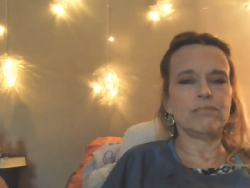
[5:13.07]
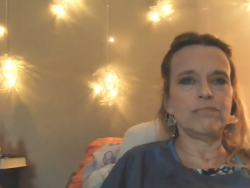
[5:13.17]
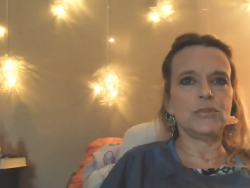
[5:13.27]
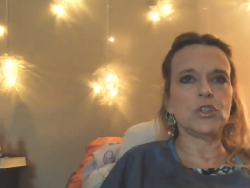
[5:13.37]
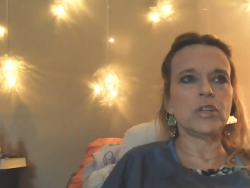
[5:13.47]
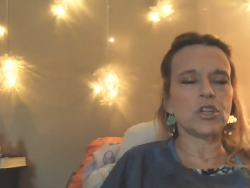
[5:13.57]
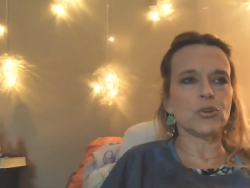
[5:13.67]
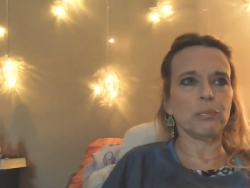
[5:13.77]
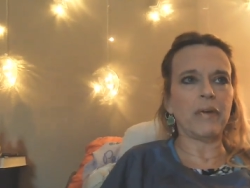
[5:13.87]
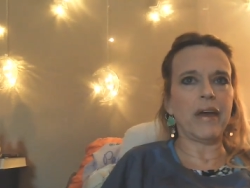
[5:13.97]

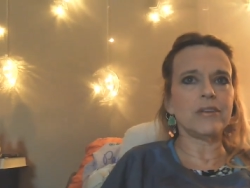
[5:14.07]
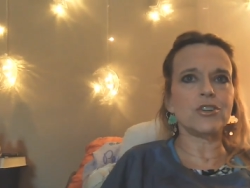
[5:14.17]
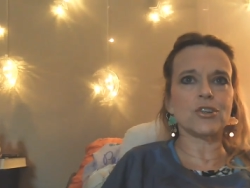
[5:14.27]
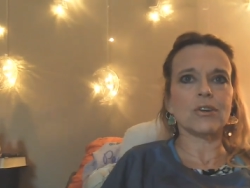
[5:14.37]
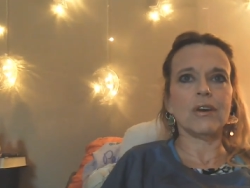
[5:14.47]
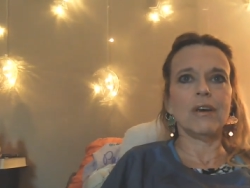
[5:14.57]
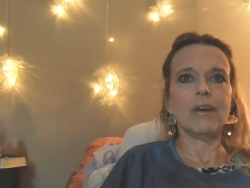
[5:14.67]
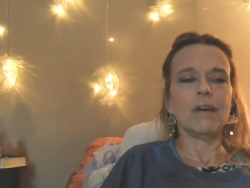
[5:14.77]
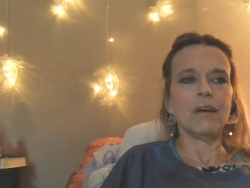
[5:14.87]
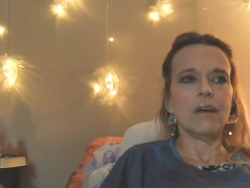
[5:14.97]
judicial bench,
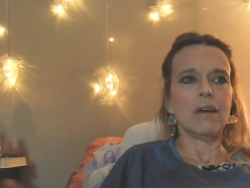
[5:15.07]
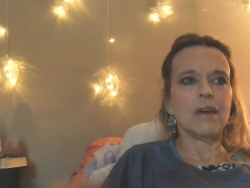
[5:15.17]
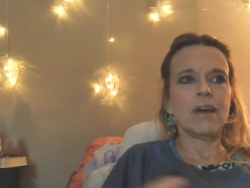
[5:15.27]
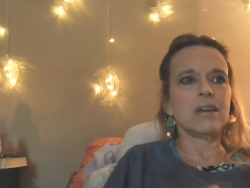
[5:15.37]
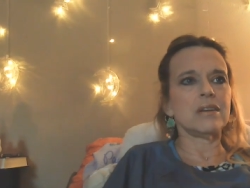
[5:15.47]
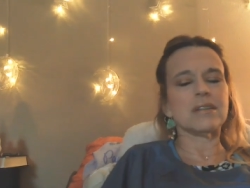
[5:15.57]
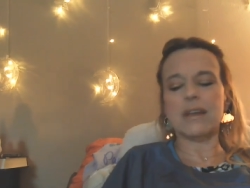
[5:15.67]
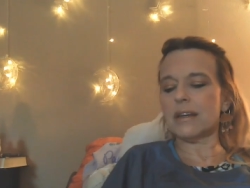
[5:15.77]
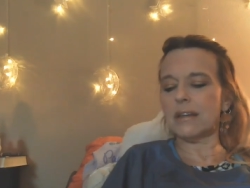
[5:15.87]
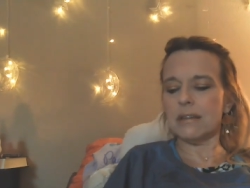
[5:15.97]
and it's
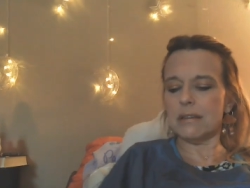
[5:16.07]
like